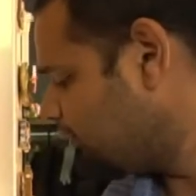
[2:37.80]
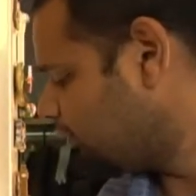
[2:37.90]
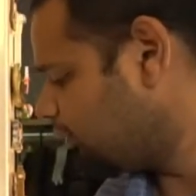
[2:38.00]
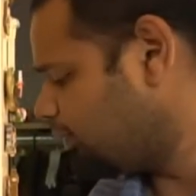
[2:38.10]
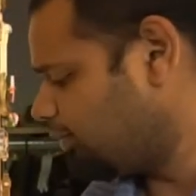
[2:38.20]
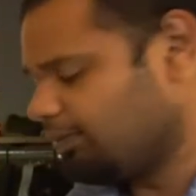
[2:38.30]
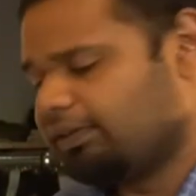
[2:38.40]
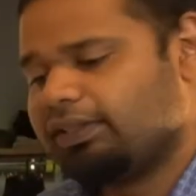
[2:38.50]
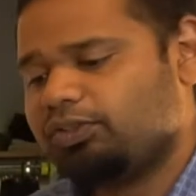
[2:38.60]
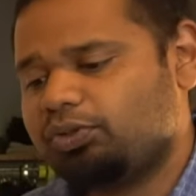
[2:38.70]
So
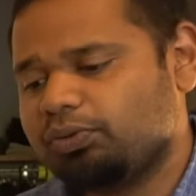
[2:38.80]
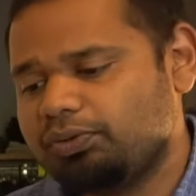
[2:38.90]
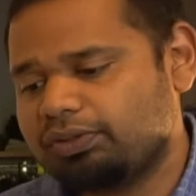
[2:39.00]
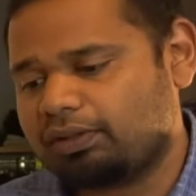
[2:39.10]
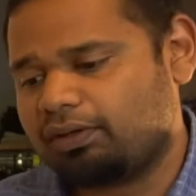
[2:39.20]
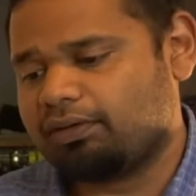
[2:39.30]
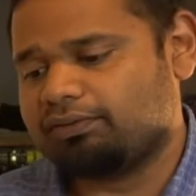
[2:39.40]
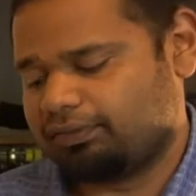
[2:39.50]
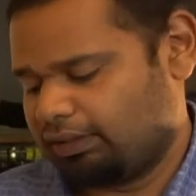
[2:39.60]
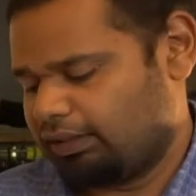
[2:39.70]
the juice
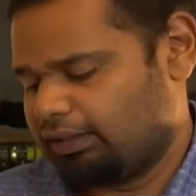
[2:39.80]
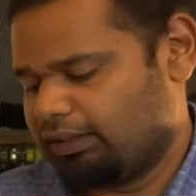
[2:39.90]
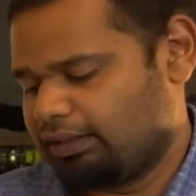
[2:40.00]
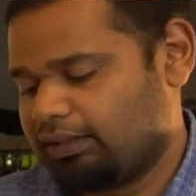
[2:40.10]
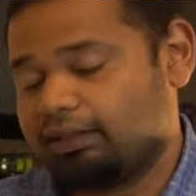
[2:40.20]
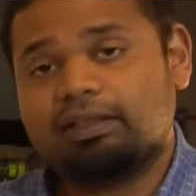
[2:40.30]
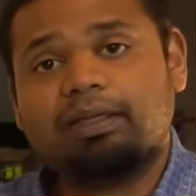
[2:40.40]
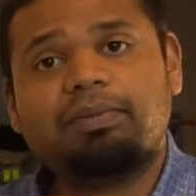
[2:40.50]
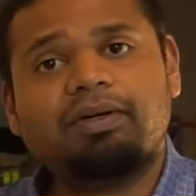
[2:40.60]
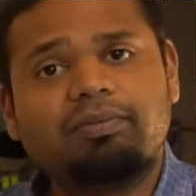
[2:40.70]
of
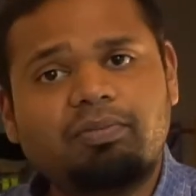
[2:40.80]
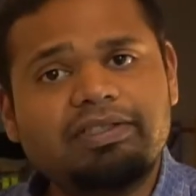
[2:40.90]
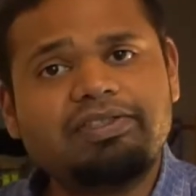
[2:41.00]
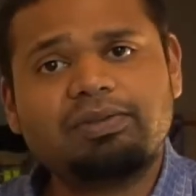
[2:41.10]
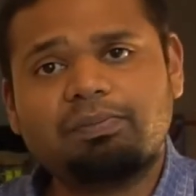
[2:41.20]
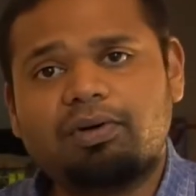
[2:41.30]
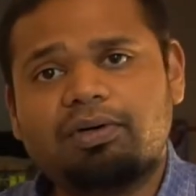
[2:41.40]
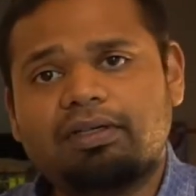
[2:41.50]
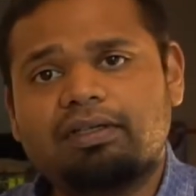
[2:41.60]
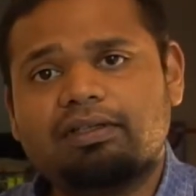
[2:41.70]
about one
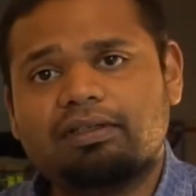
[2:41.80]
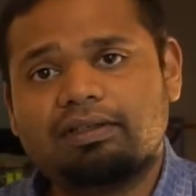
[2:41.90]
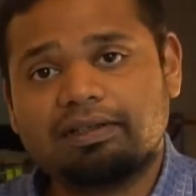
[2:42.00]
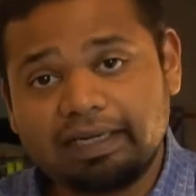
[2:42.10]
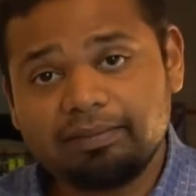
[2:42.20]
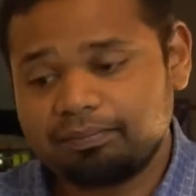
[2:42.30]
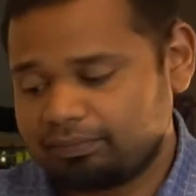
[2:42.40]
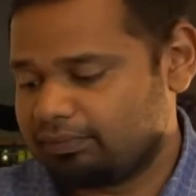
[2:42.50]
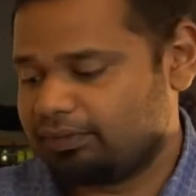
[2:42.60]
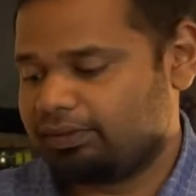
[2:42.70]
small lime.
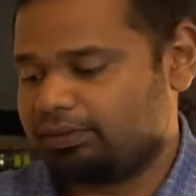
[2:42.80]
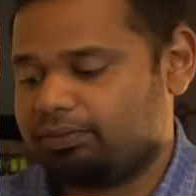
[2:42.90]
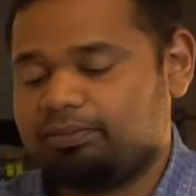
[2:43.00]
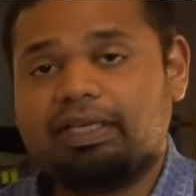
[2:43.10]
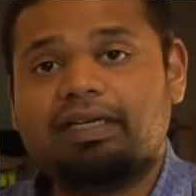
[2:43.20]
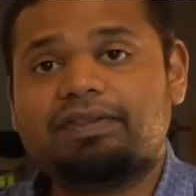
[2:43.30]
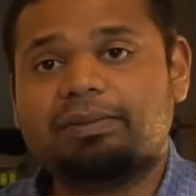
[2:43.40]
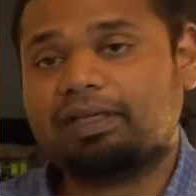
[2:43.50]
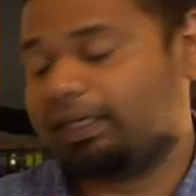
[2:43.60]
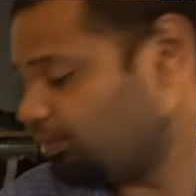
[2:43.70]
So we have
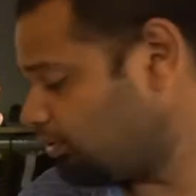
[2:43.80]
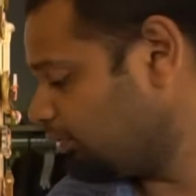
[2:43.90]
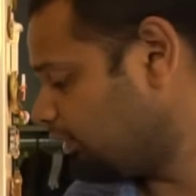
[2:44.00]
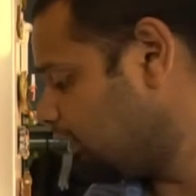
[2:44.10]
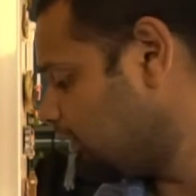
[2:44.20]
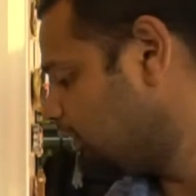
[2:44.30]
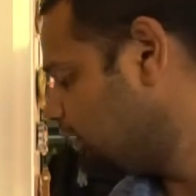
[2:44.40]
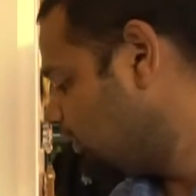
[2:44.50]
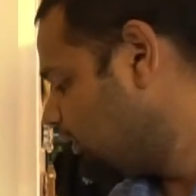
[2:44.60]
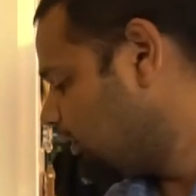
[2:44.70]
some lime juice here,
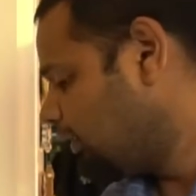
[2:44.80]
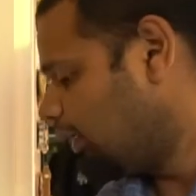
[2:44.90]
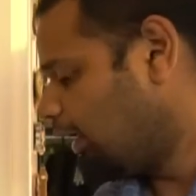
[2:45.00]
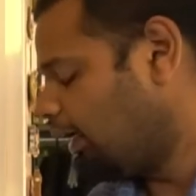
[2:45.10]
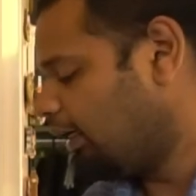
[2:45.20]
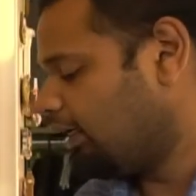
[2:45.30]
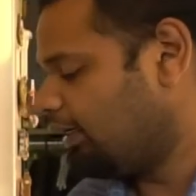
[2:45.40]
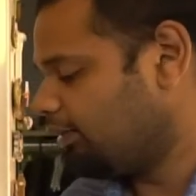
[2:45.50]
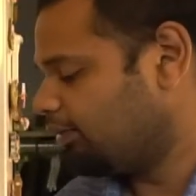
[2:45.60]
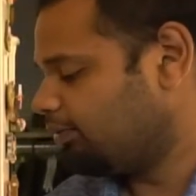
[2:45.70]

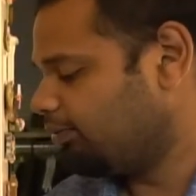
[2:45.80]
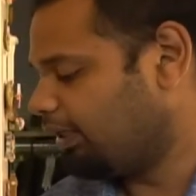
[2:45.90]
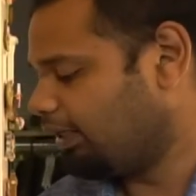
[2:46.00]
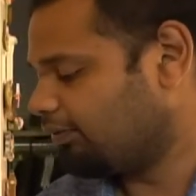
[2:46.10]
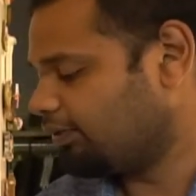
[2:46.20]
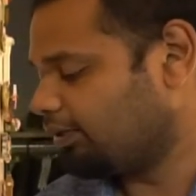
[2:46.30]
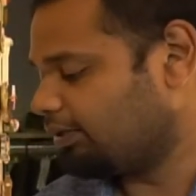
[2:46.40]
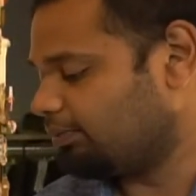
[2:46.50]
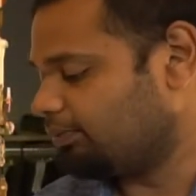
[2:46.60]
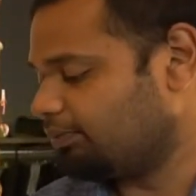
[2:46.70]
and we have
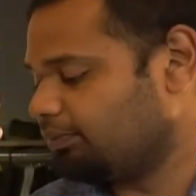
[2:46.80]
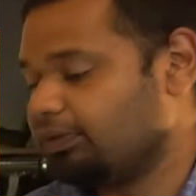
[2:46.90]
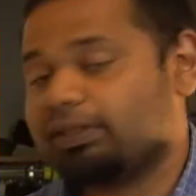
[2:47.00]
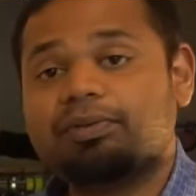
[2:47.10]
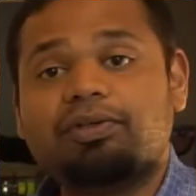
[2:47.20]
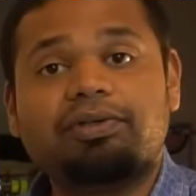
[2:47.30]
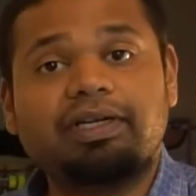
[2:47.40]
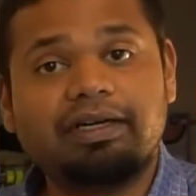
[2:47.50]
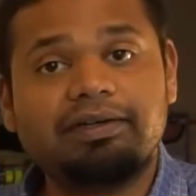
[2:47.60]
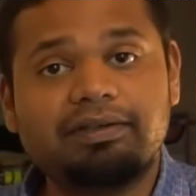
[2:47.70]
some
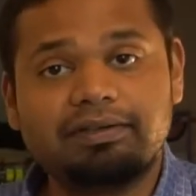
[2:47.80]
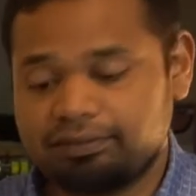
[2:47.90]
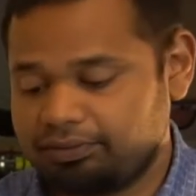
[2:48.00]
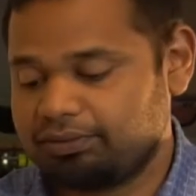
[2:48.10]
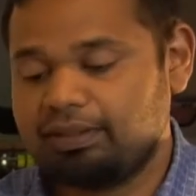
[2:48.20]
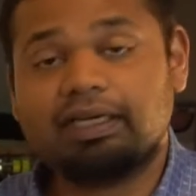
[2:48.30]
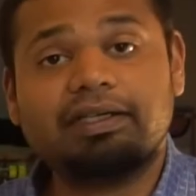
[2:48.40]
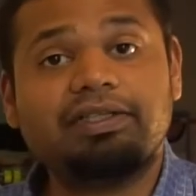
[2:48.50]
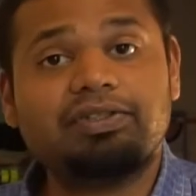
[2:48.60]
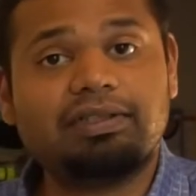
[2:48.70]
coriander to
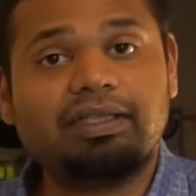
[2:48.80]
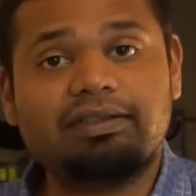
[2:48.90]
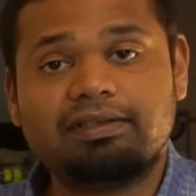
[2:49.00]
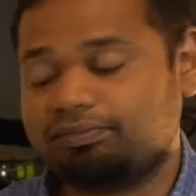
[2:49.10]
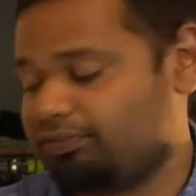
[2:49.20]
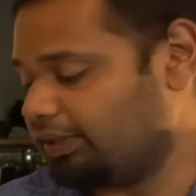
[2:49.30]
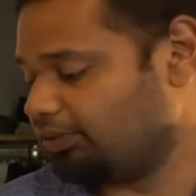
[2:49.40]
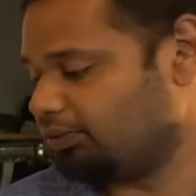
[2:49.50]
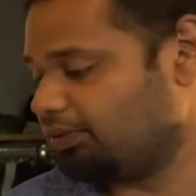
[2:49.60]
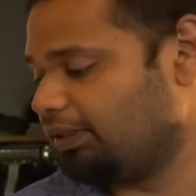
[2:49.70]
garnish things, some
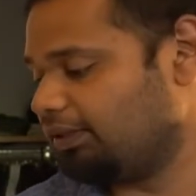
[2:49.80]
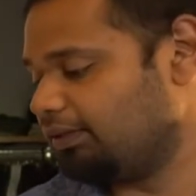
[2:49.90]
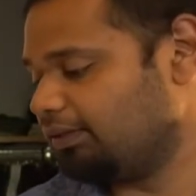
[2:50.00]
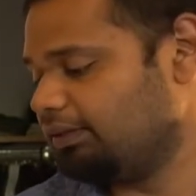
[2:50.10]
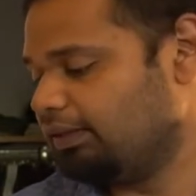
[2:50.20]
fresh coriander,